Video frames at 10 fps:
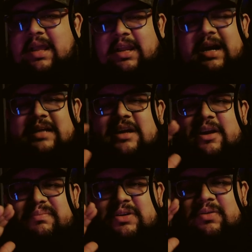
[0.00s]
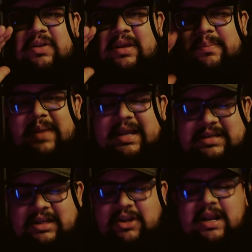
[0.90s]
You guys are absolutely
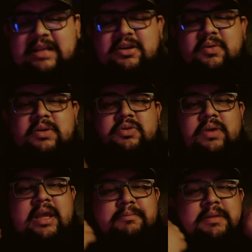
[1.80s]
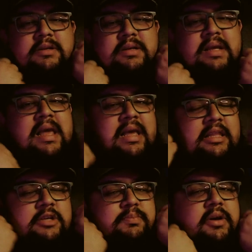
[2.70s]
amazing. You guys are the ones who keep this
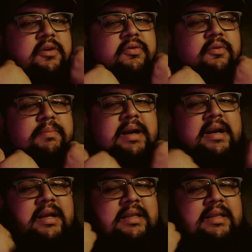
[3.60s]
this beautiful beard,